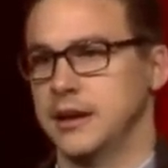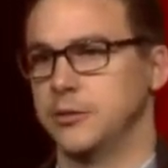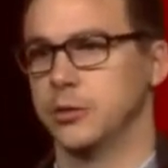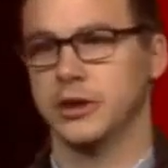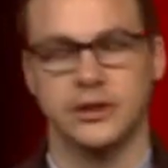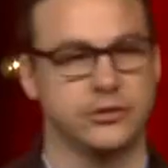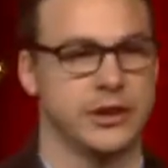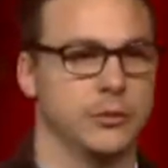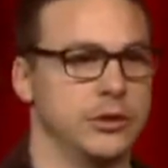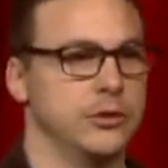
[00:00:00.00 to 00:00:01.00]
It's really
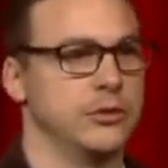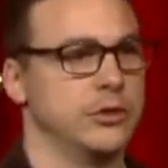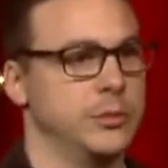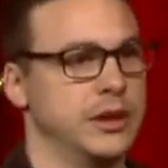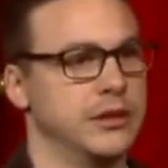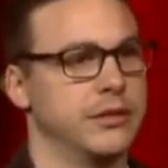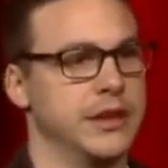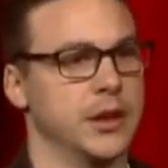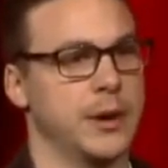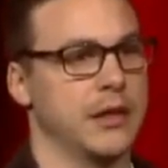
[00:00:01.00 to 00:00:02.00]
interesting when you begin to
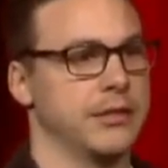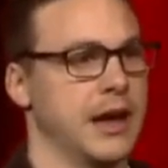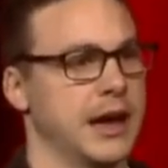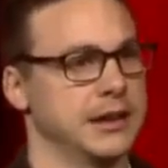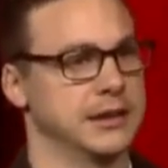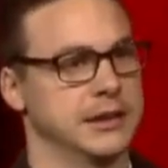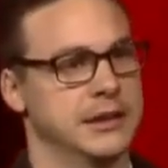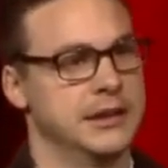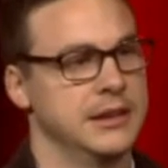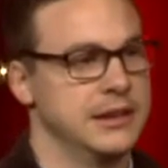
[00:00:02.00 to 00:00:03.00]
think about that and
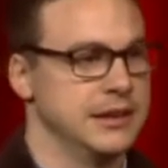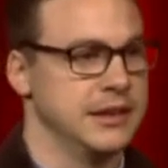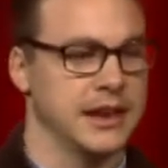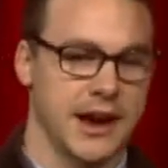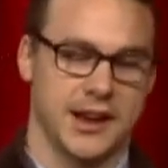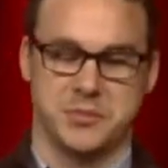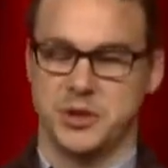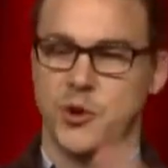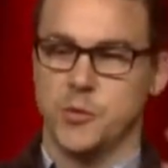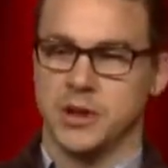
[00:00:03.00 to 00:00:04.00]
you get caught up
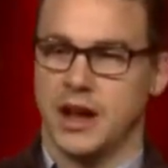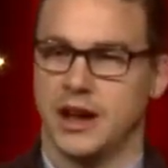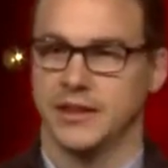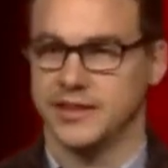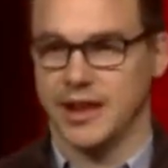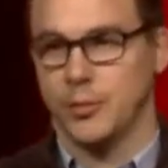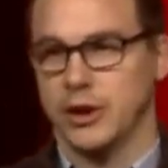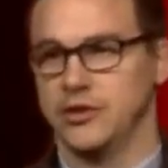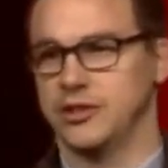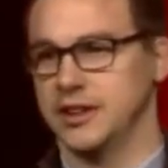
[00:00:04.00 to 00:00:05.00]
in the hoopla and the
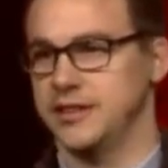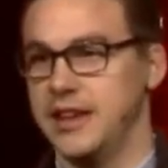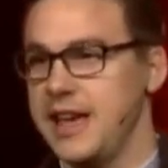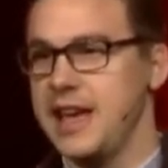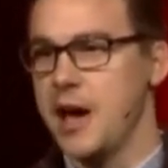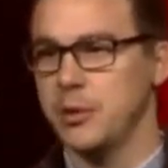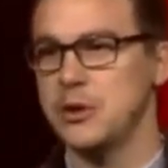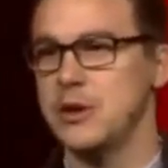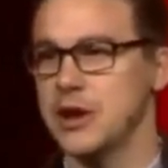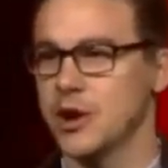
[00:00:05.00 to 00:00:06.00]
celebration and say, hey, Happy
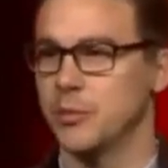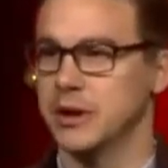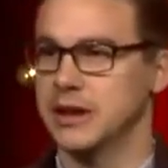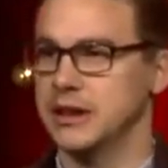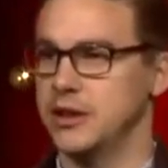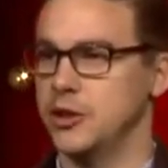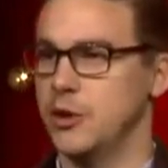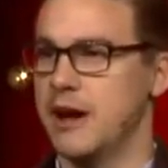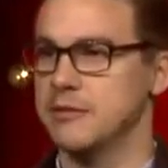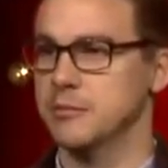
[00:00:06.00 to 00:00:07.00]
New Year, but you
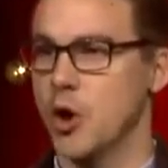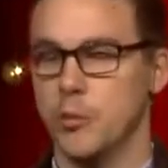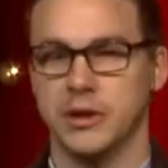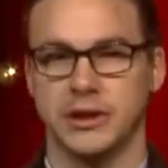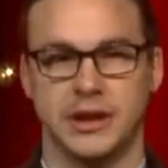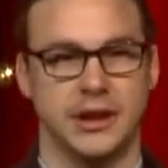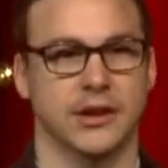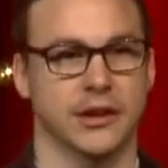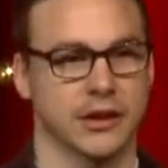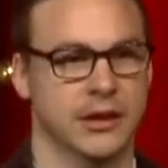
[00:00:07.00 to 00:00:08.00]
have a moment
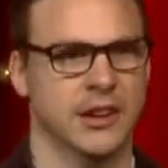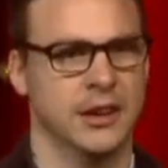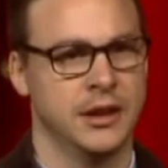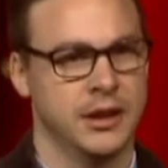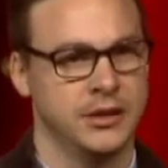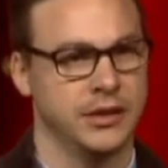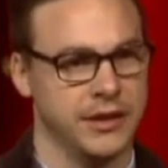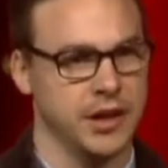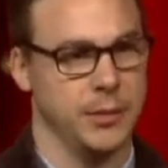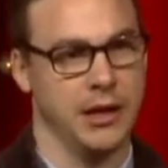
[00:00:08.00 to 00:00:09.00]
here to
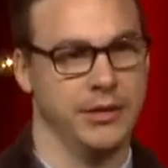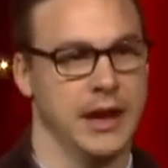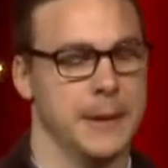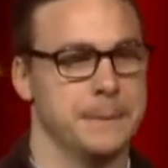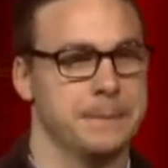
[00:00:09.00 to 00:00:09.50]
think about that.